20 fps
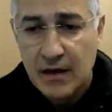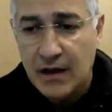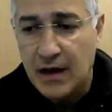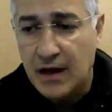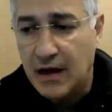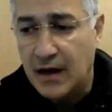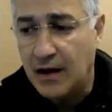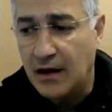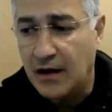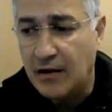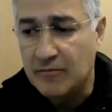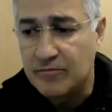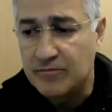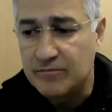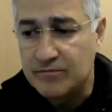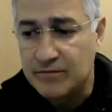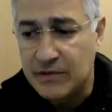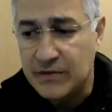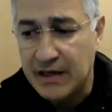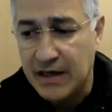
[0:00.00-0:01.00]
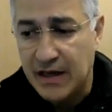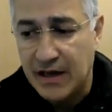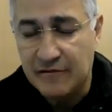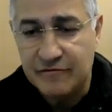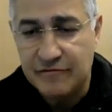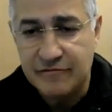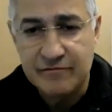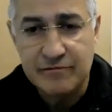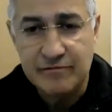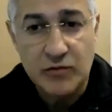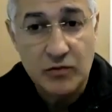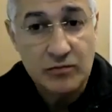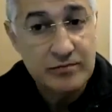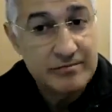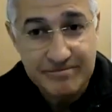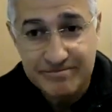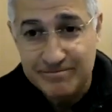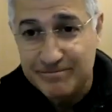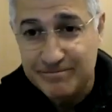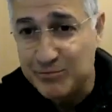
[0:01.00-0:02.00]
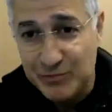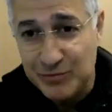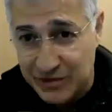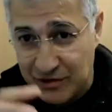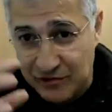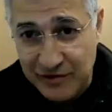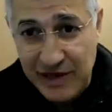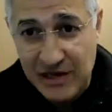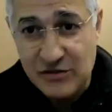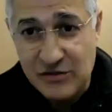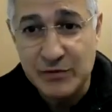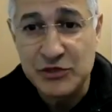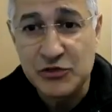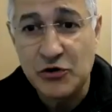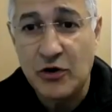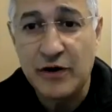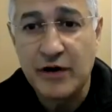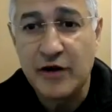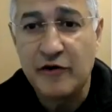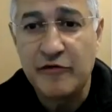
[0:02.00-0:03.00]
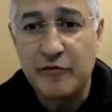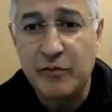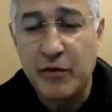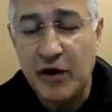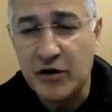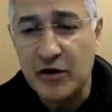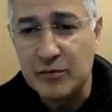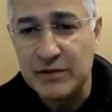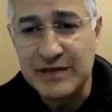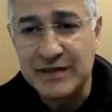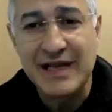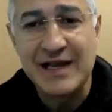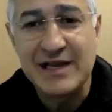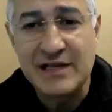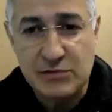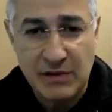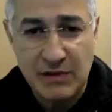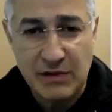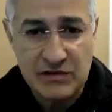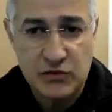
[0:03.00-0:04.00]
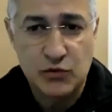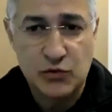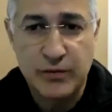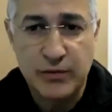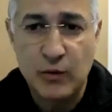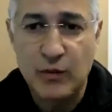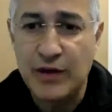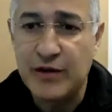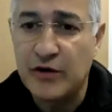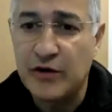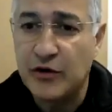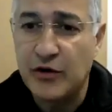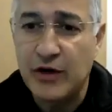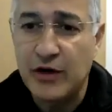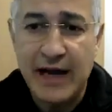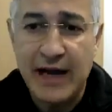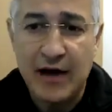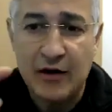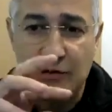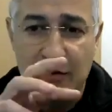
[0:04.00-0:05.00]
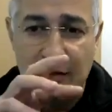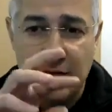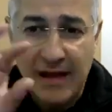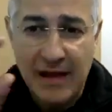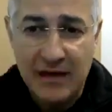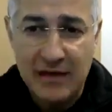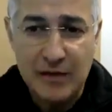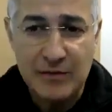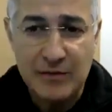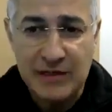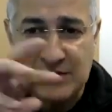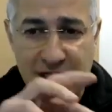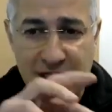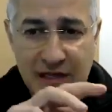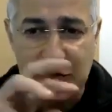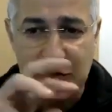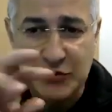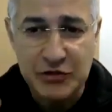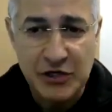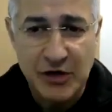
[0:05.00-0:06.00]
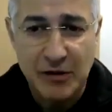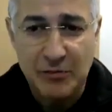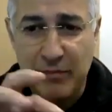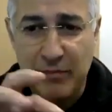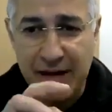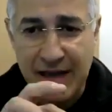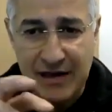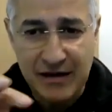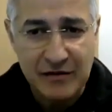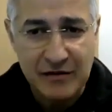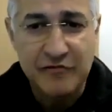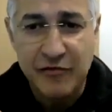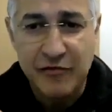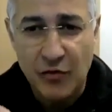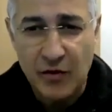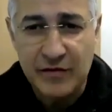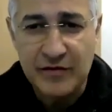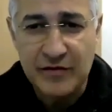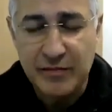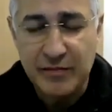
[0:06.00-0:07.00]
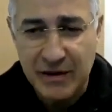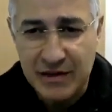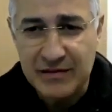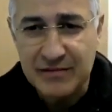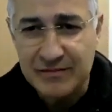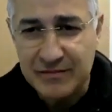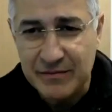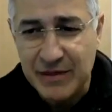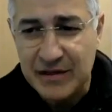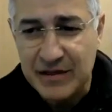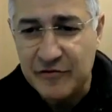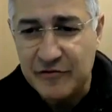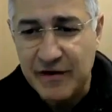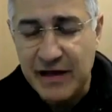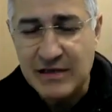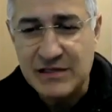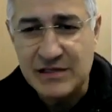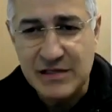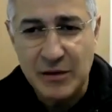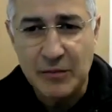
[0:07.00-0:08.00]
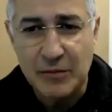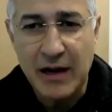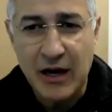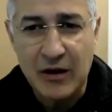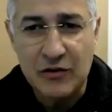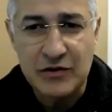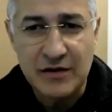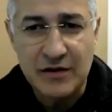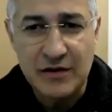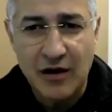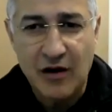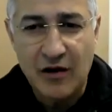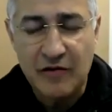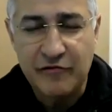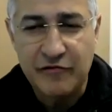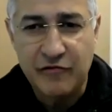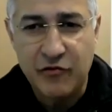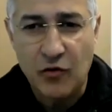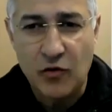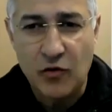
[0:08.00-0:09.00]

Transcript: They have the vast majority of parliament is Manzoumi, whether you count elements that could jump back and forth, but the vast amount are